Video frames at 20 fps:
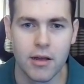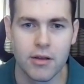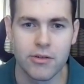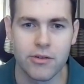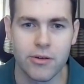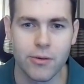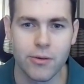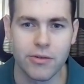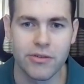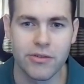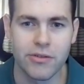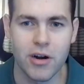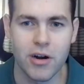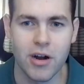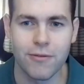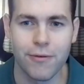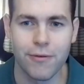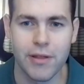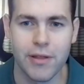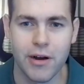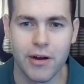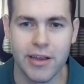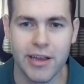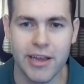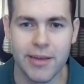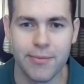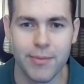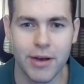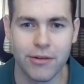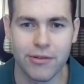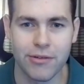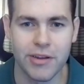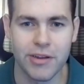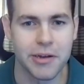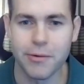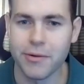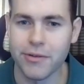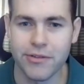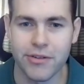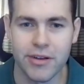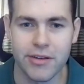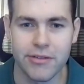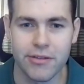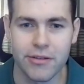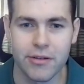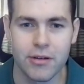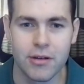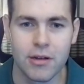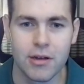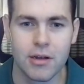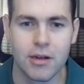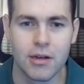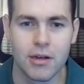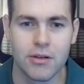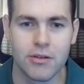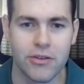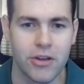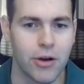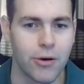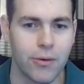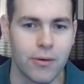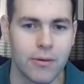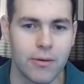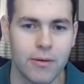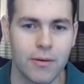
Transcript: So we'll start off with our email sequences. So